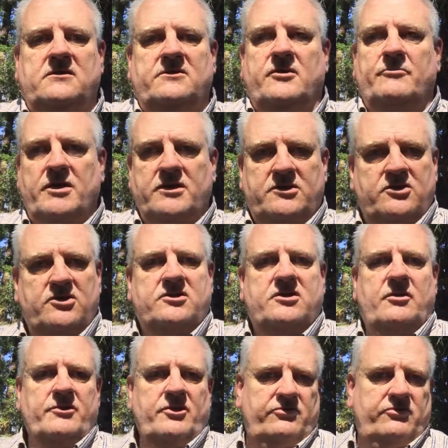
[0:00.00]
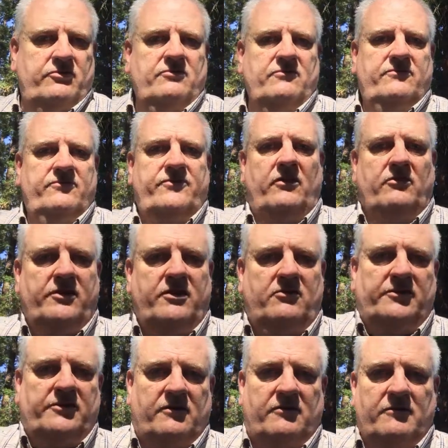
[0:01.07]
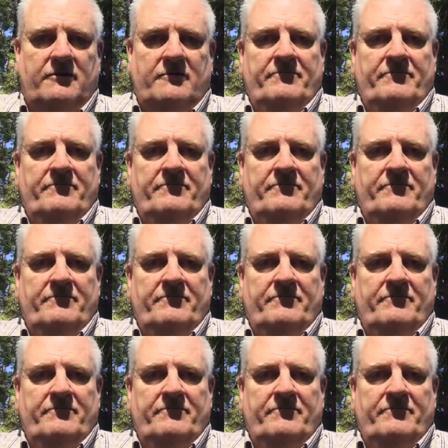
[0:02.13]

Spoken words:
The message is coming through fairly clear.